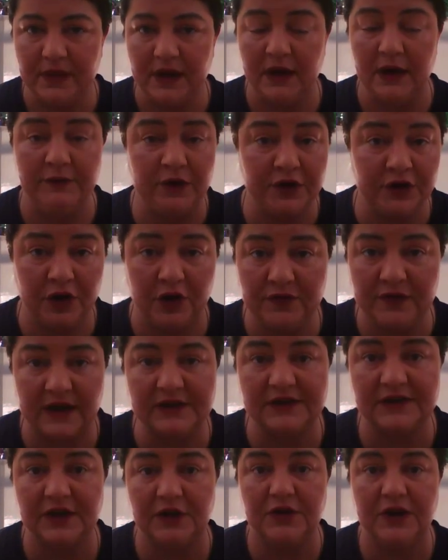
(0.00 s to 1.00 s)
If you don't,
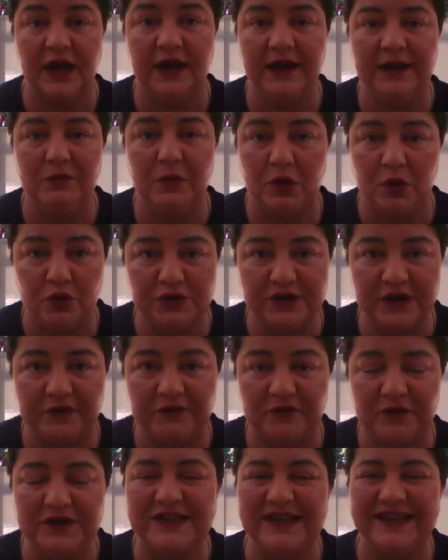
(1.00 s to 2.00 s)
that's okay, we're all
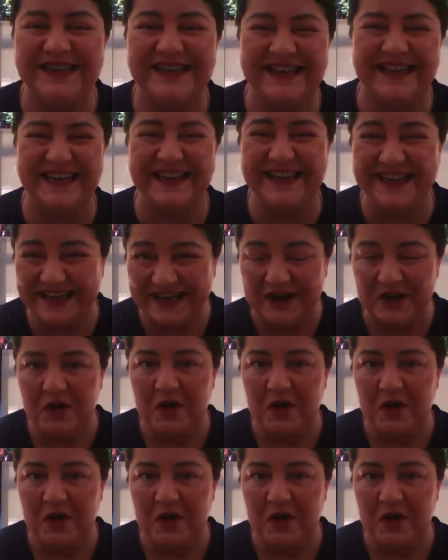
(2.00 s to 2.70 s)
different, okay?